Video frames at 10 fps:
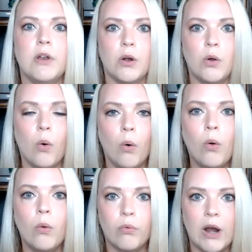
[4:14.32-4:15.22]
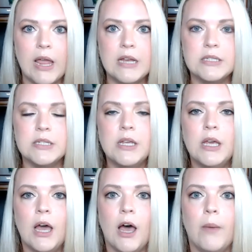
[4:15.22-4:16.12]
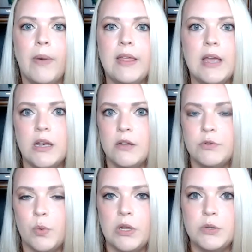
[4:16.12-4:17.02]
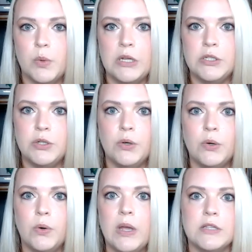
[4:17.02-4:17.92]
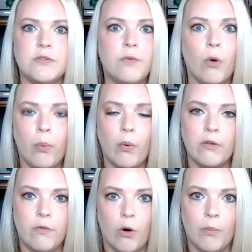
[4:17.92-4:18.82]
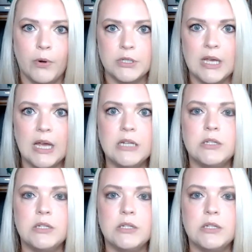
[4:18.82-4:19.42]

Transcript: goal rate by the end of 2022 is 4.4%.